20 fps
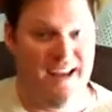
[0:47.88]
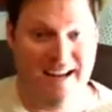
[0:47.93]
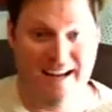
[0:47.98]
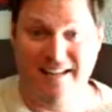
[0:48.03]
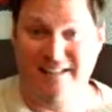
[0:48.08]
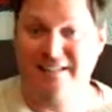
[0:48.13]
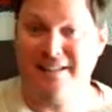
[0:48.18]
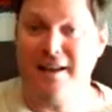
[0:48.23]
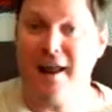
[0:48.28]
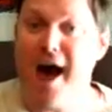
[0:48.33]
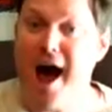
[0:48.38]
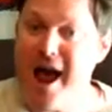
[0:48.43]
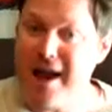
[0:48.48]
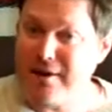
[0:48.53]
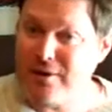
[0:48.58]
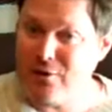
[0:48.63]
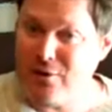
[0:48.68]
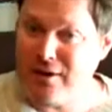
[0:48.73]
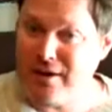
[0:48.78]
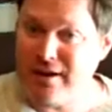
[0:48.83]
It is
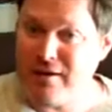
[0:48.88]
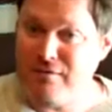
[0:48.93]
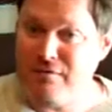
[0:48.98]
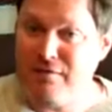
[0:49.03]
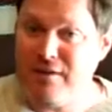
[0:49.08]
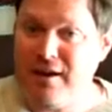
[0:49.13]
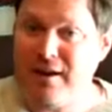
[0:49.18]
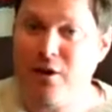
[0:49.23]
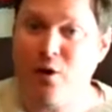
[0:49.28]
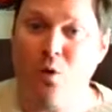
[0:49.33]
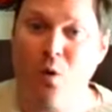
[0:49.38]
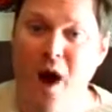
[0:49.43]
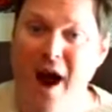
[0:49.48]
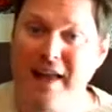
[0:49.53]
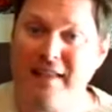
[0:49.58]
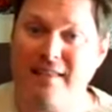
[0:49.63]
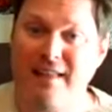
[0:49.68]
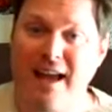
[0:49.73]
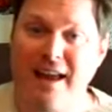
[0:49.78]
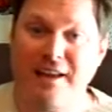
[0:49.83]
not going to fit
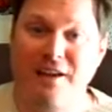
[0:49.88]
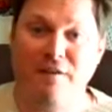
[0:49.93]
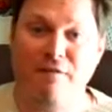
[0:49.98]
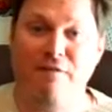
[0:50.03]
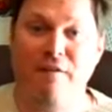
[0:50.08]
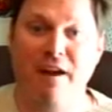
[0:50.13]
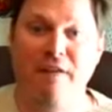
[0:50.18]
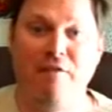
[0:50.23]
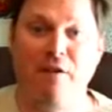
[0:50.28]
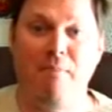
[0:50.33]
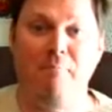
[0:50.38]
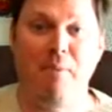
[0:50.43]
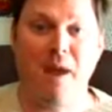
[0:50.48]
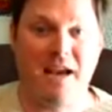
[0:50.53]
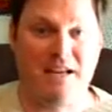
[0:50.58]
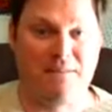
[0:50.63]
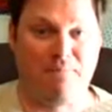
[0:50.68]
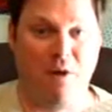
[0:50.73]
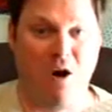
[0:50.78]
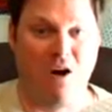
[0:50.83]
quite like your favorite
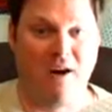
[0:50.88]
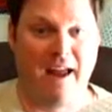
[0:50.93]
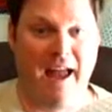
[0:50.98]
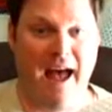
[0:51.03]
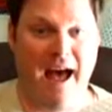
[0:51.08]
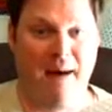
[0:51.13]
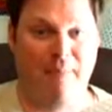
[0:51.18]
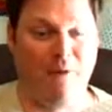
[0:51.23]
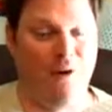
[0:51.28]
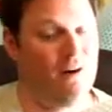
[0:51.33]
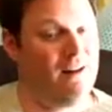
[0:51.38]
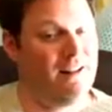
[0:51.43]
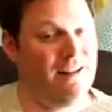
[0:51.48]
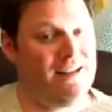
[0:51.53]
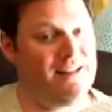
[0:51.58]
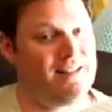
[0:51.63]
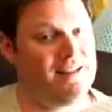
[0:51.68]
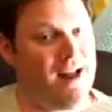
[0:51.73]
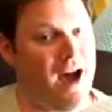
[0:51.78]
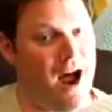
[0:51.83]
baseball cap, or at
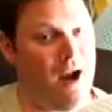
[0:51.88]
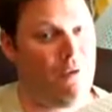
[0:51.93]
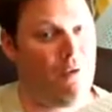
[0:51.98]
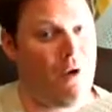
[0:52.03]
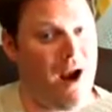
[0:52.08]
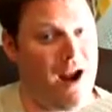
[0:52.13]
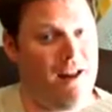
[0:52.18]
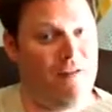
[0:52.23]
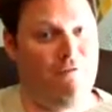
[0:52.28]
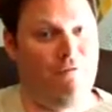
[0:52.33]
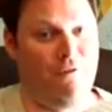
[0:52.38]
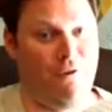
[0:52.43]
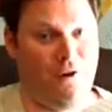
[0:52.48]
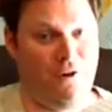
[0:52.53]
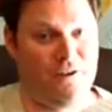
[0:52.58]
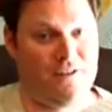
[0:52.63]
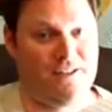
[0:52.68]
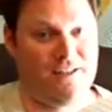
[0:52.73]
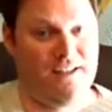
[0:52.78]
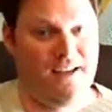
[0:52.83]
least not right at
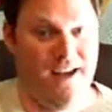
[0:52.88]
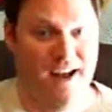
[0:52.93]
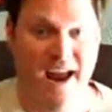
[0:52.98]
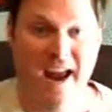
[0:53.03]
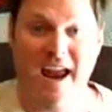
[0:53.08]
first.